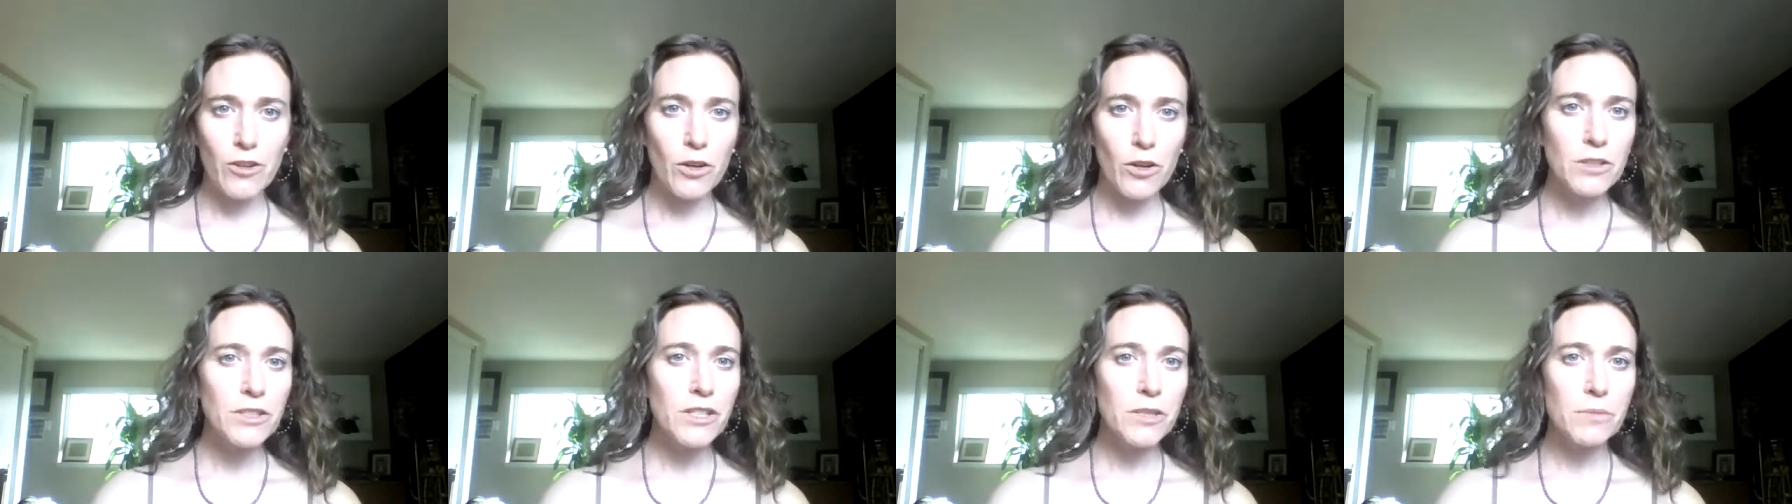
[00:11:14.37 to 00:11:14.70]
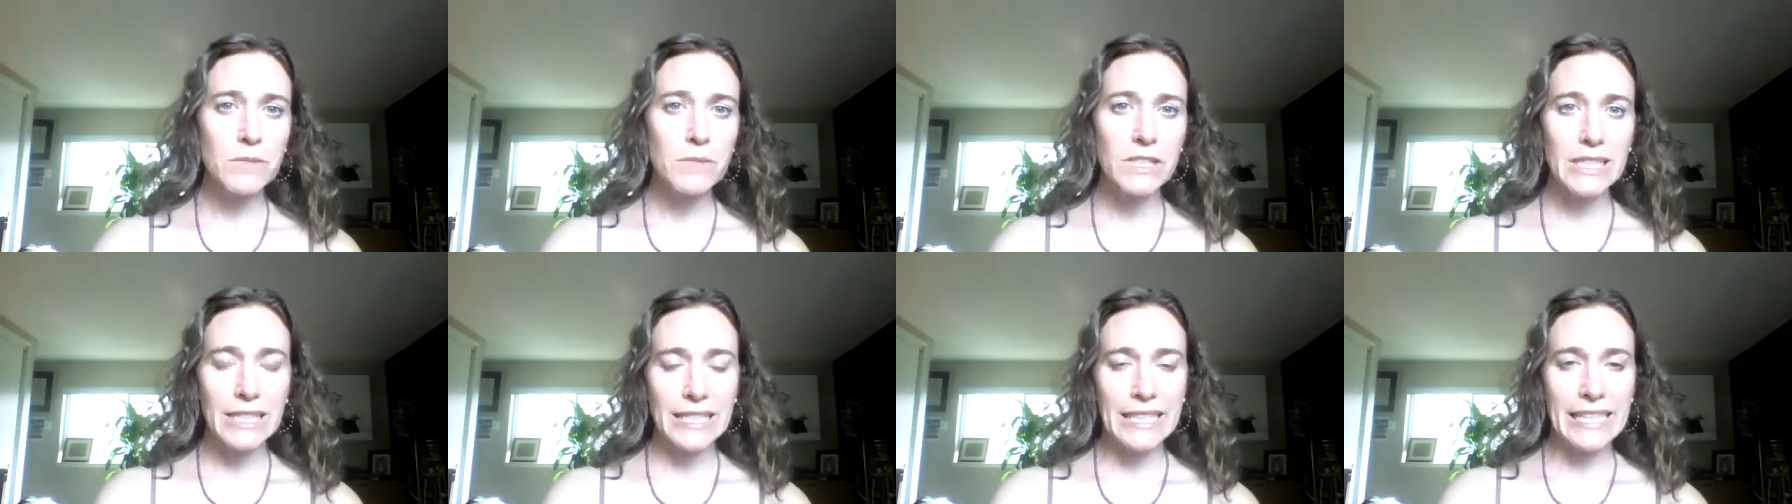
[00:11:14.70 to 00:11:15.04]

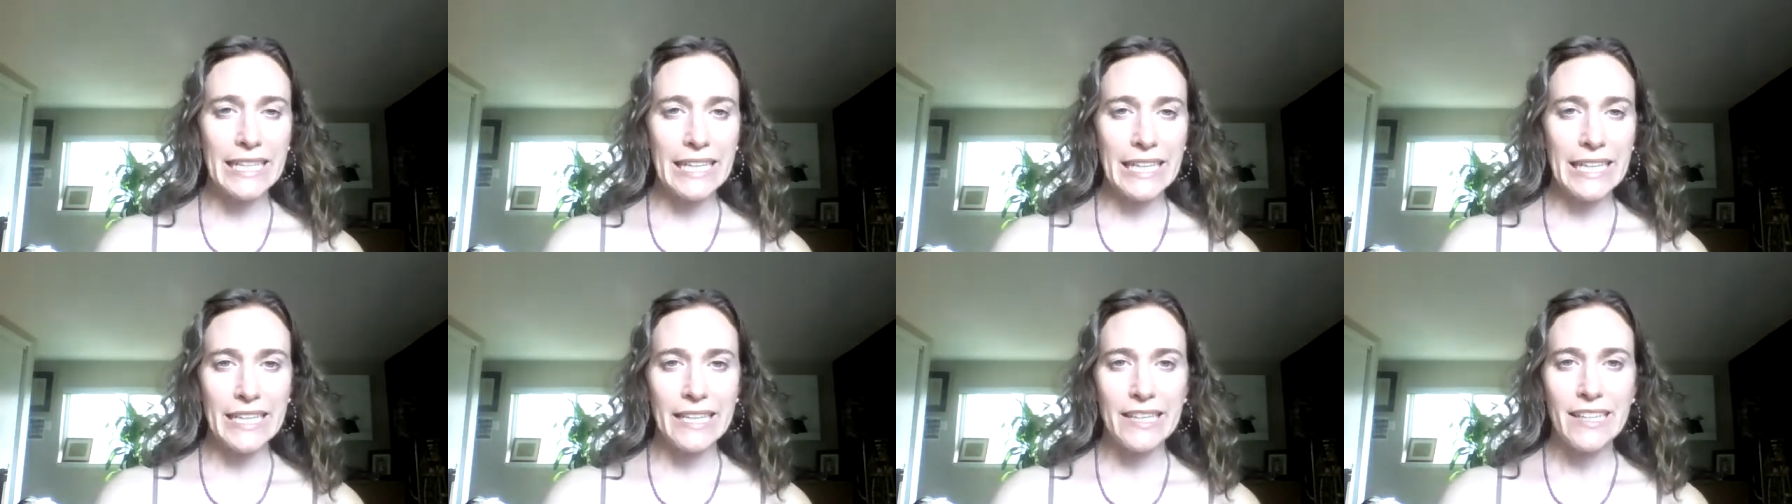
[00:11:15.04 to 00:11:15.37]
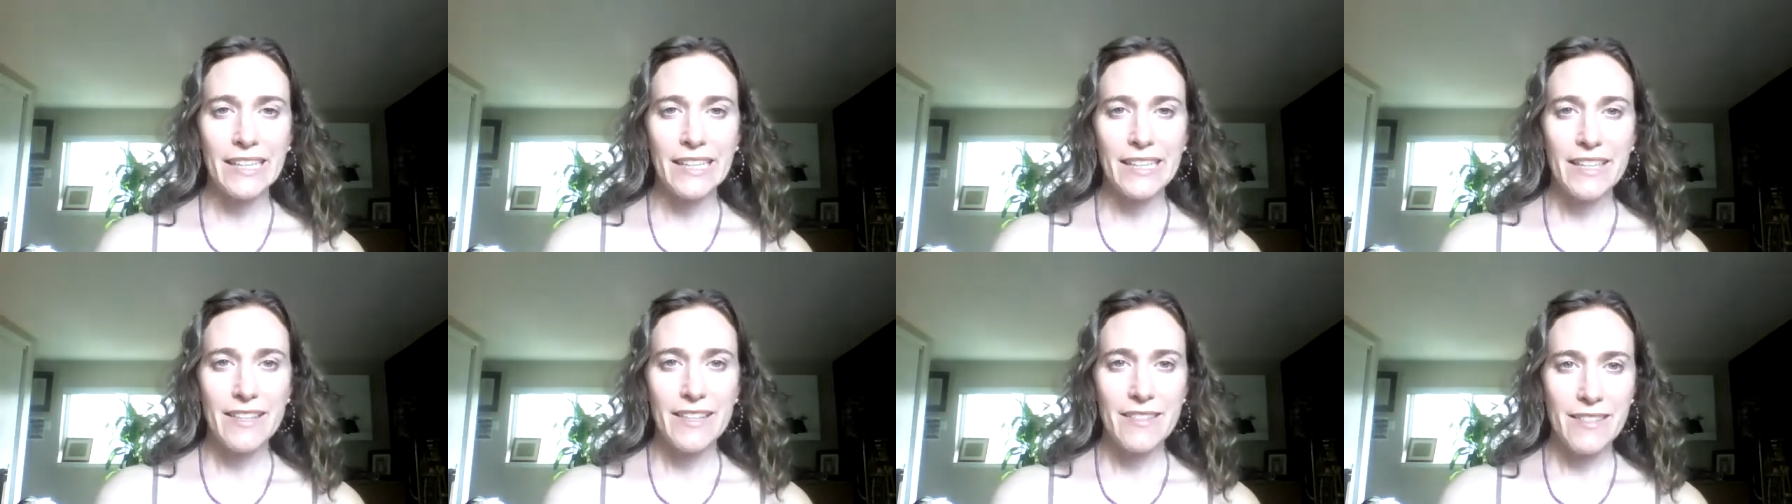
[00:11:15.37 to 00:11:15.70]
Ultimately,
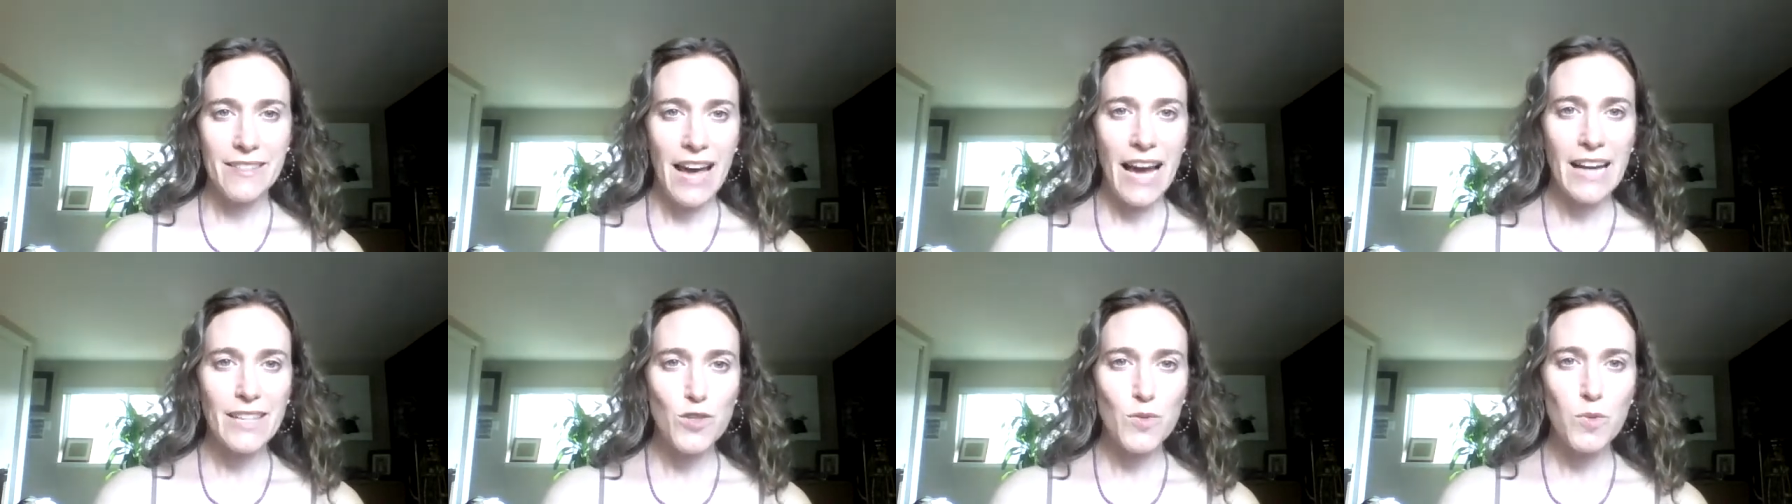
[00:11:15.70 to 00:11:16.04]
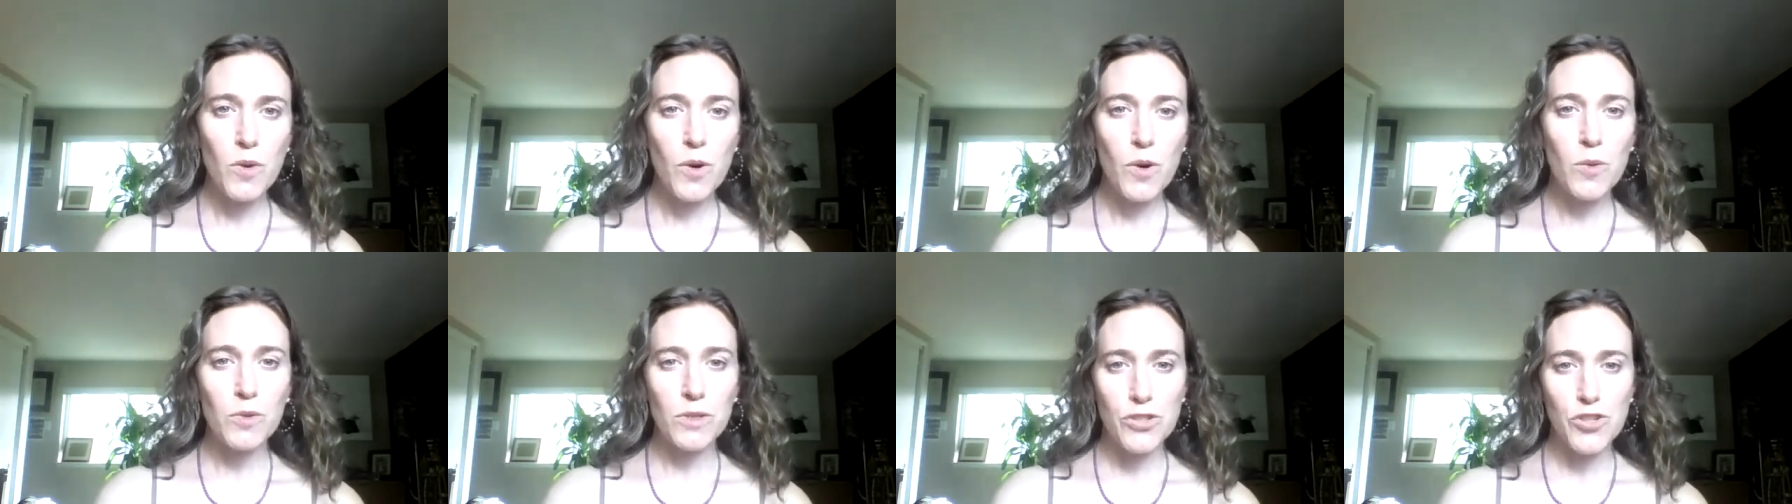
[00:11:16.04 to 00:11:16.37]
that's
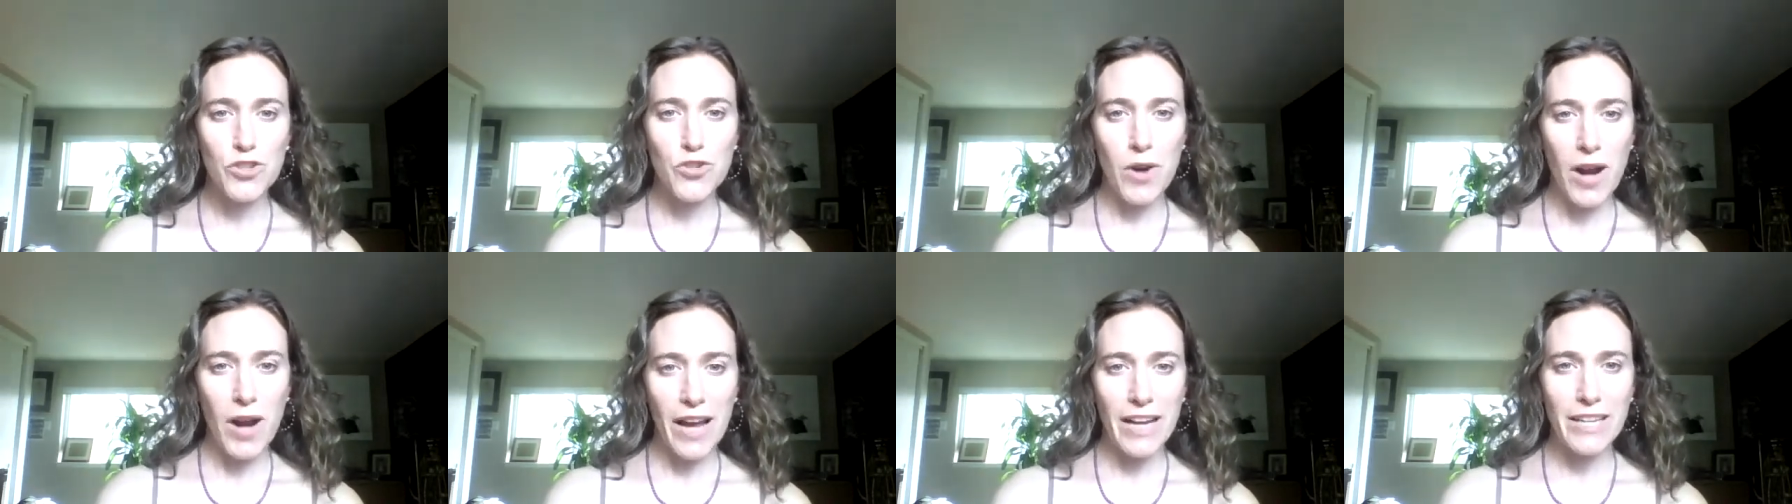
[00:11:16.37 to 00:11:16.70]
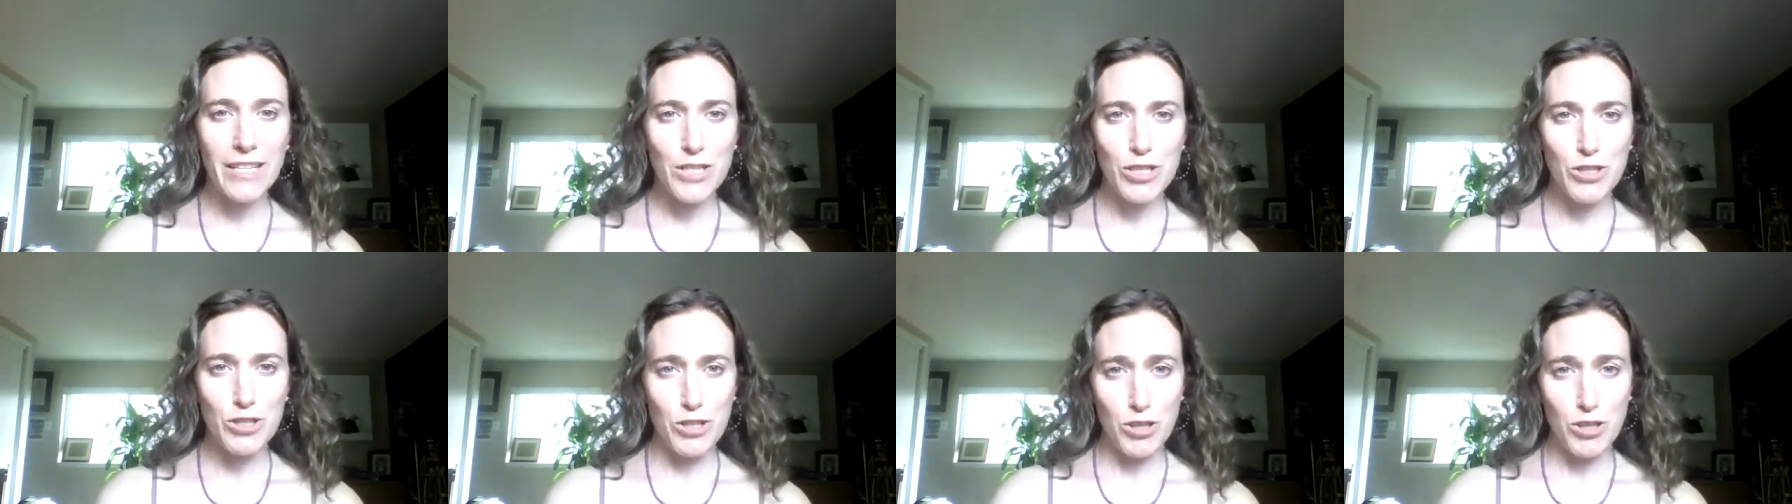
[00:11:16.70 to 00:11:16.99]
what we're trying